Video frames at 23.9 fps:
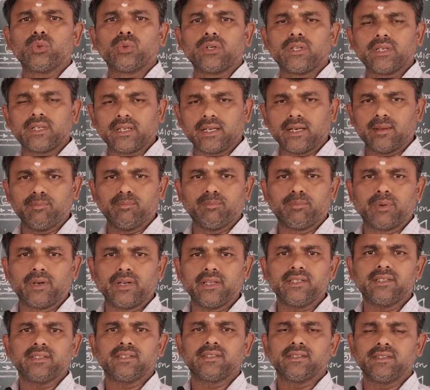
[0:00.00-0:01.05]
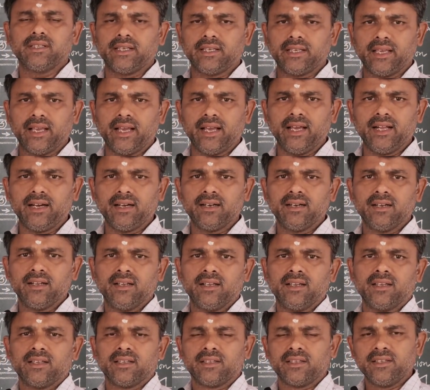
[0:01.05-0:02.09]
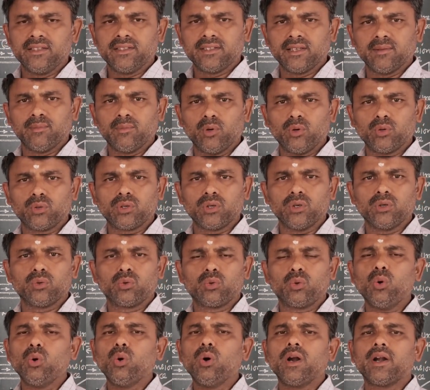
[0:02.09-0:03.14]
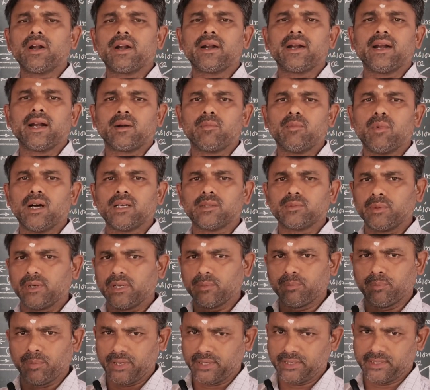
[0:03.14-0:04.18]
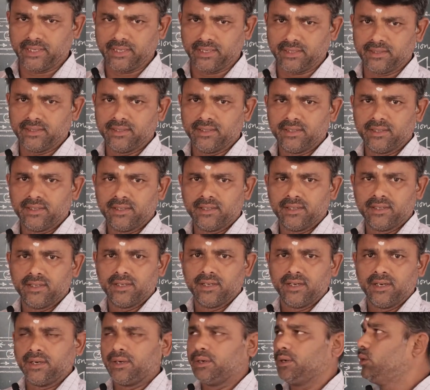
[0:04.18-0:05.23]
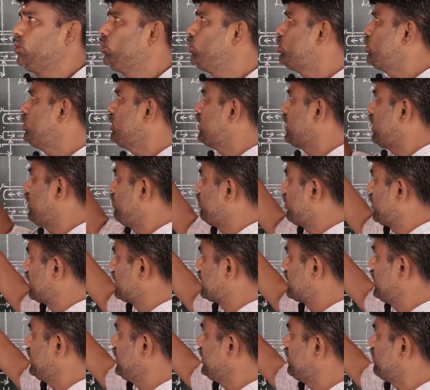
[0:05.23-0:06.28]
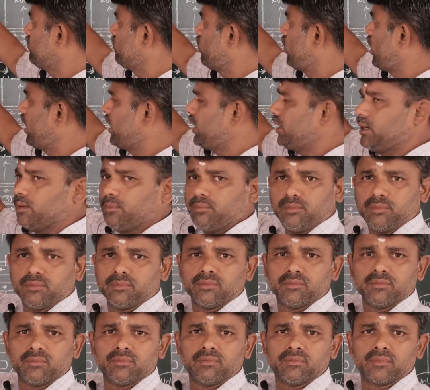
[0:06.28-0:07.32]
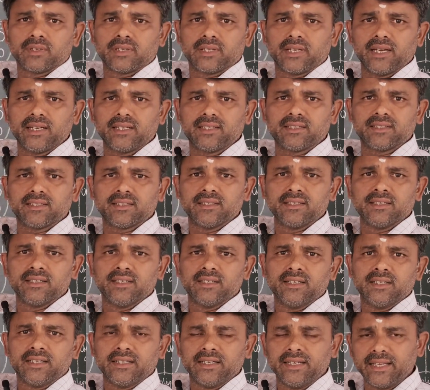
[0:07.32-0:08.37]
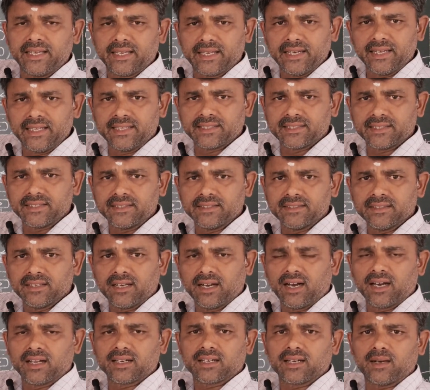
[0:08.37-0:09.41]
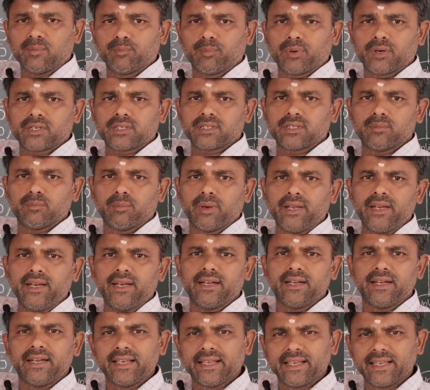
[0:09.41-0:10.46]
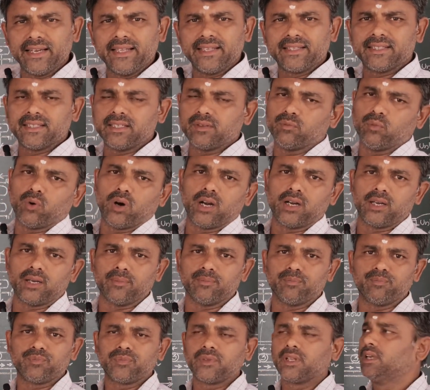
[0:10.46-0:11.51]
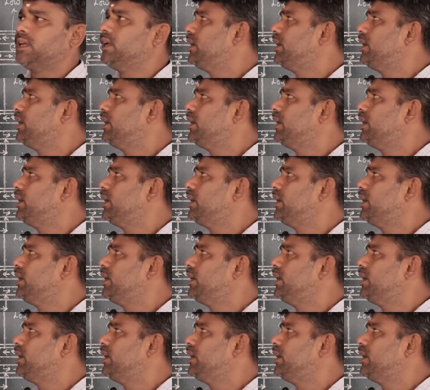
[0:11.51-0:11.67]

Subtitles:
to compress the air is about 200 atmospheric pressure. Due to compression, volume gets decreased or compression by decreasing volume.